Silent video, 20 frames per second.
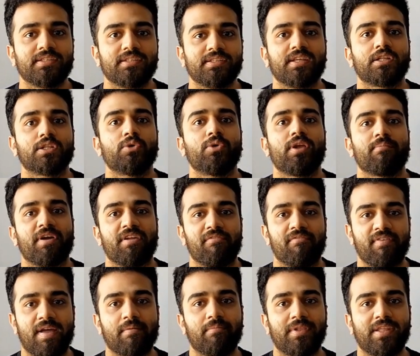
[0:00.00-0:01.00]
including my
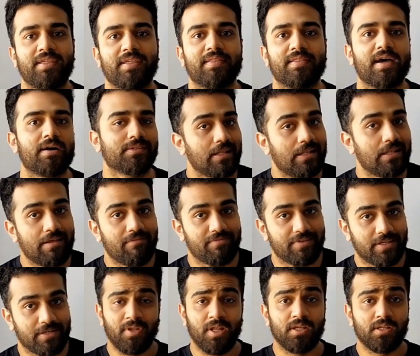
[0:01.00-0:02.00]
family and the house I lived
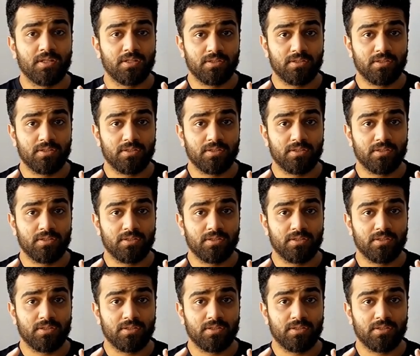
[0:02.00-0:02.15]
in.